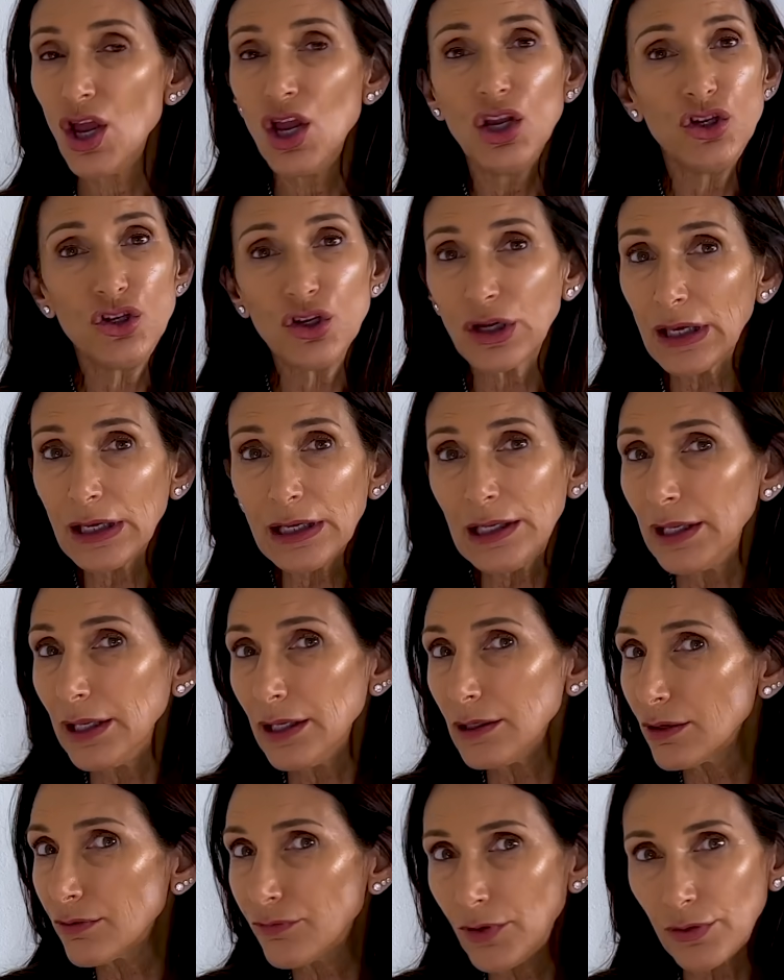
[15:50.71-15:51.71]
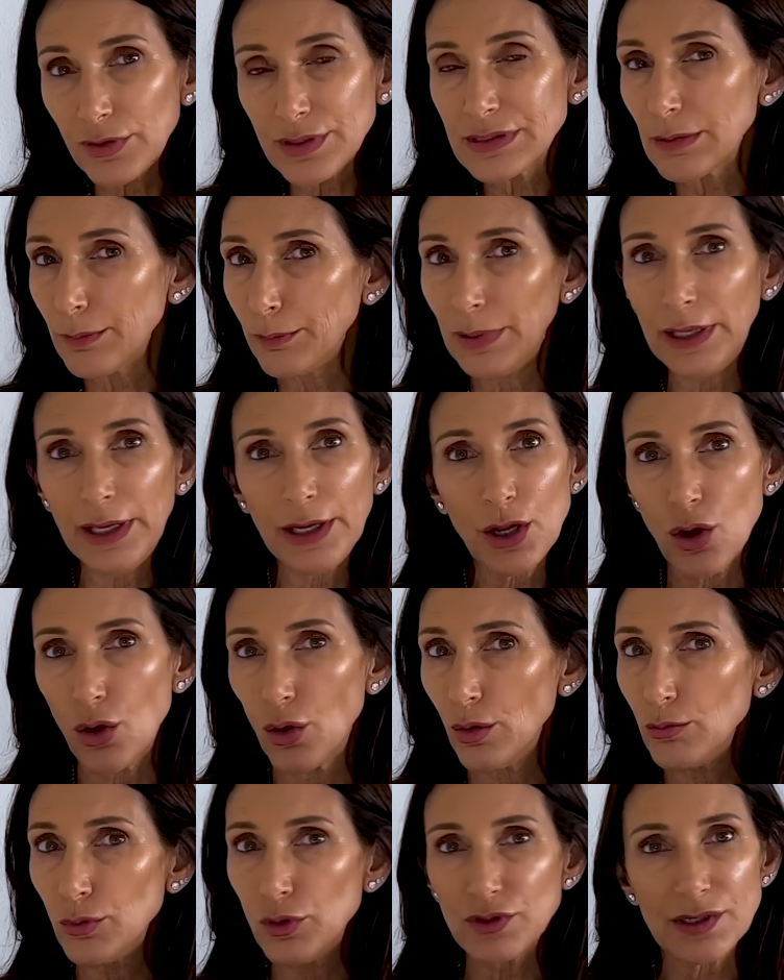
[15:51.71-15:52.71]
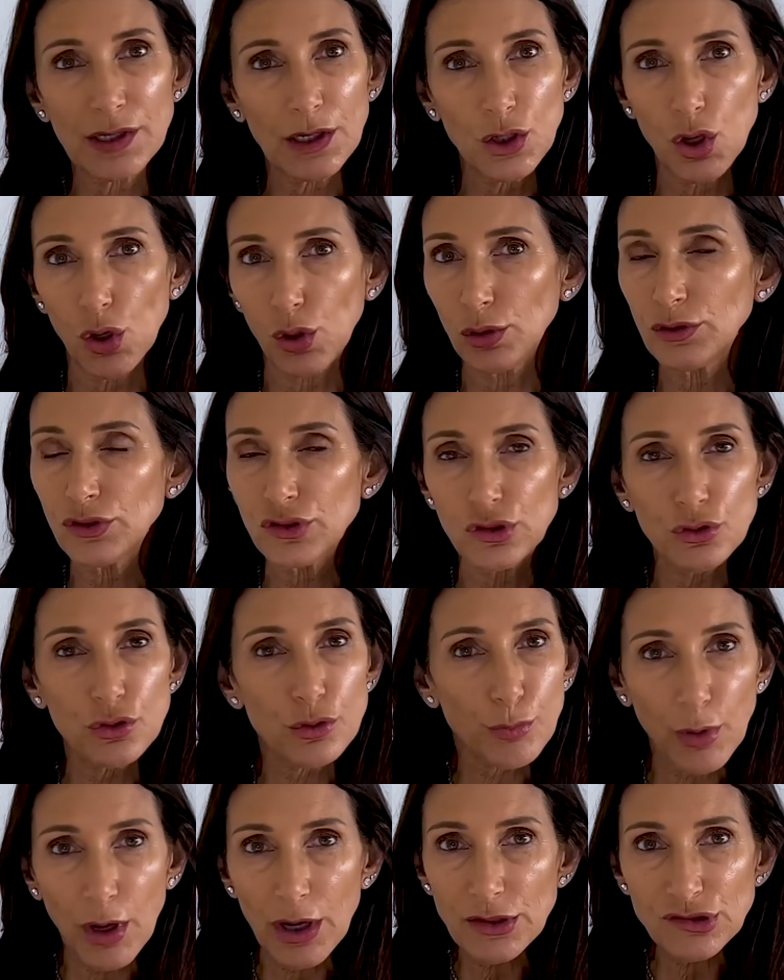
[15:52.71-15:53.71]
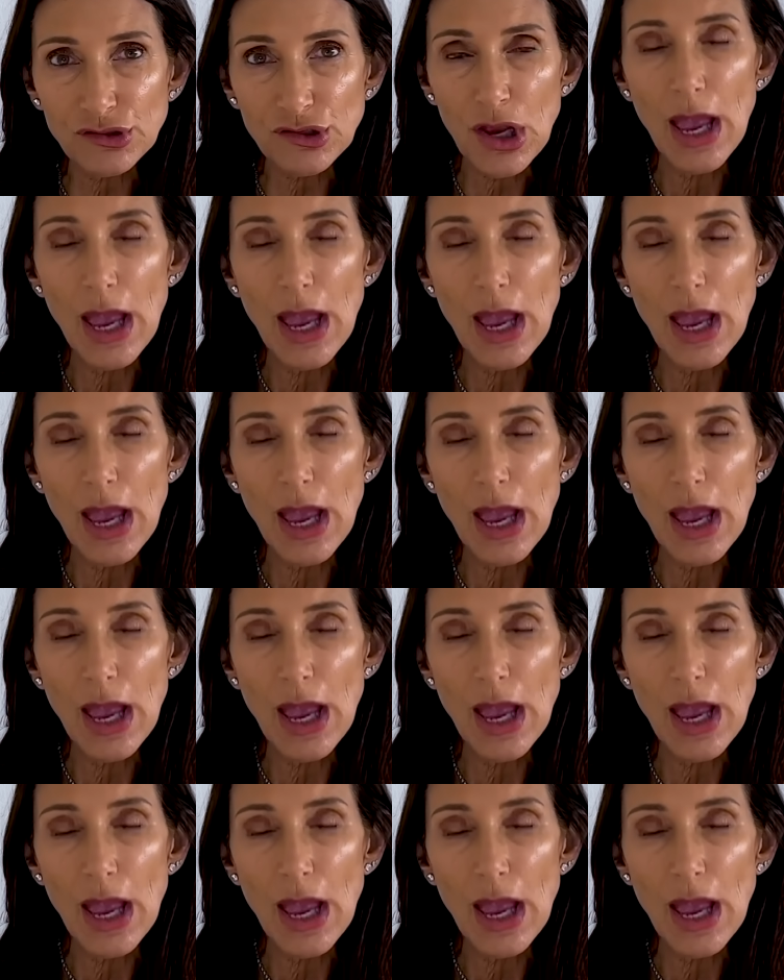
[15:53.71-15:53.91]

You can clean it very simply at home using an old toothbrush